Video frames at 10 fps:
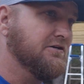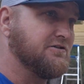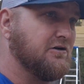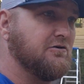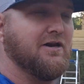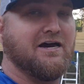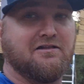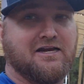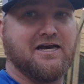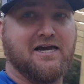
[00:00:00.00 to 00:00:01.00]
So
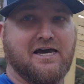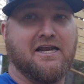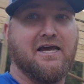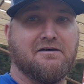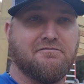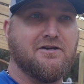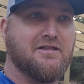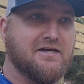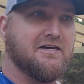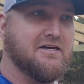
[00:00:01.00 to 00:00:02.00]
now that I got
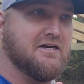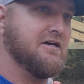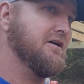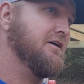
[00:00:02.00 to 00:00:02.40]
everything